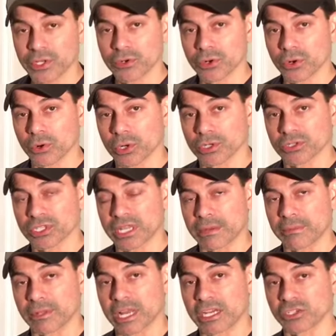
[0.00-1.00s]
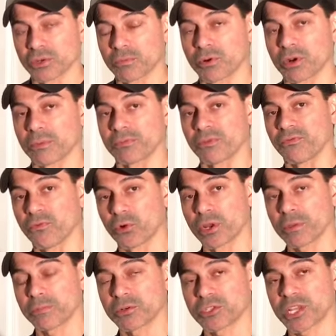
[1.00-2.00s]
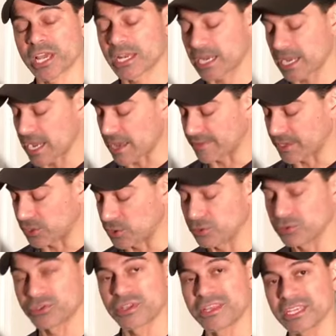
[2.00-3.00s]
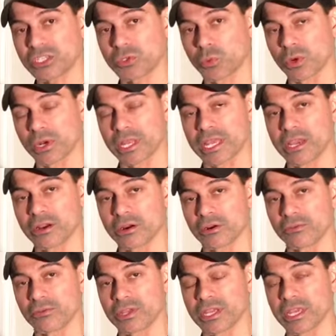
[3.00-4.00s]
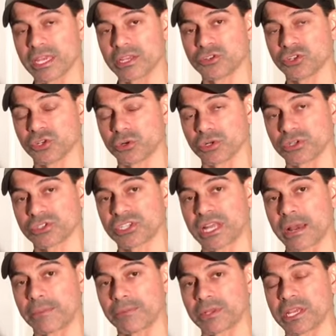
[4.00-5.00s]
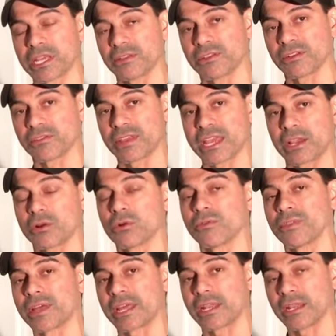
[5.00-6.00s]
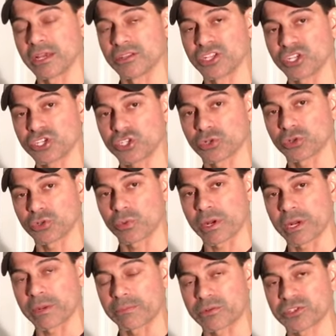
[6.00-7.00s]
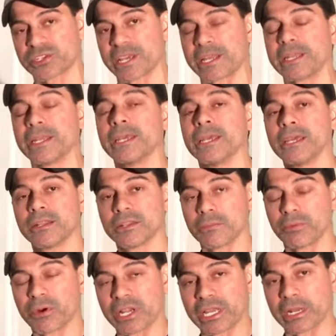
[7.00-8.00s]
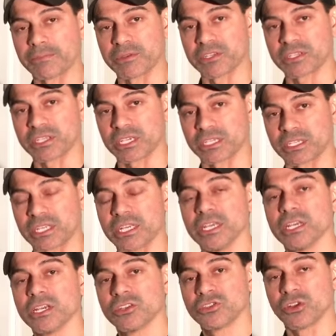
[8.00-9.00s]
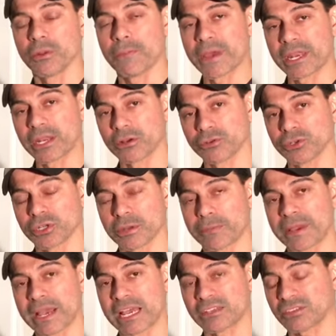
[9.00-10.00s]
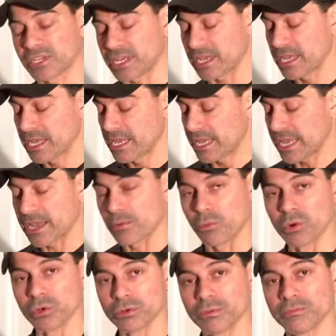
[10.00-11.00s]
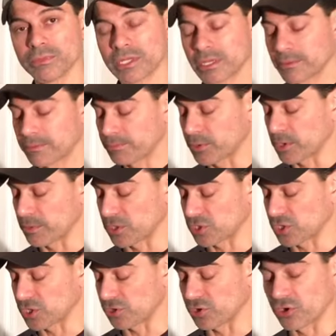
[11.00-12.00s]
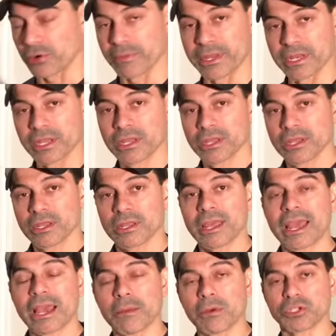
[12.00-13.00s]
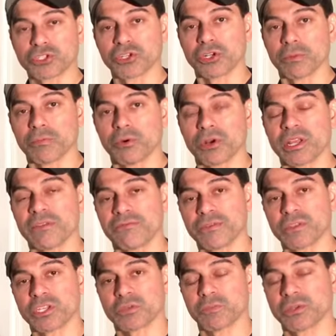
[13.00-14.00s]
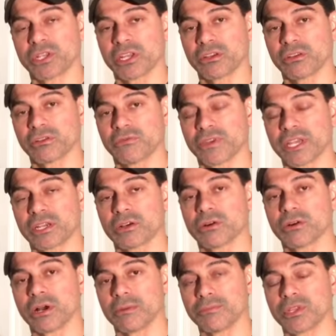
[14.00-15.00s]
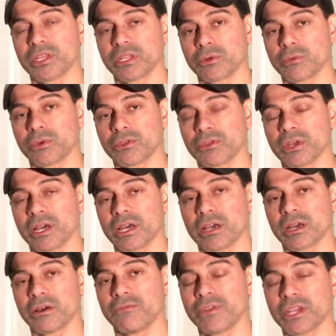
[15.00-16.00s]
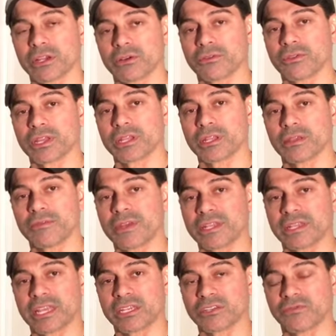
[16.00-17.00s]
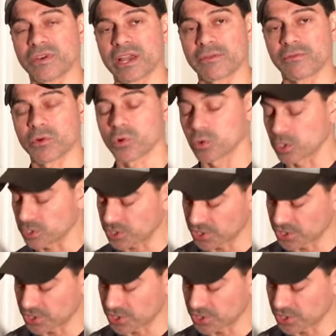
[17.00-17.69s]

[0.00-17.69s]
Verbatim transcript: oil stabilizer, put up to 40%, and then use this one here, the engine oil stop leak, to take on that additional 20% to bring it up to 60. So depending on your capacity, it will pretty much determine how much you're going to put in. For this particular vehicle, I'm dealing with uh, a vehicle that, that takes five quarts.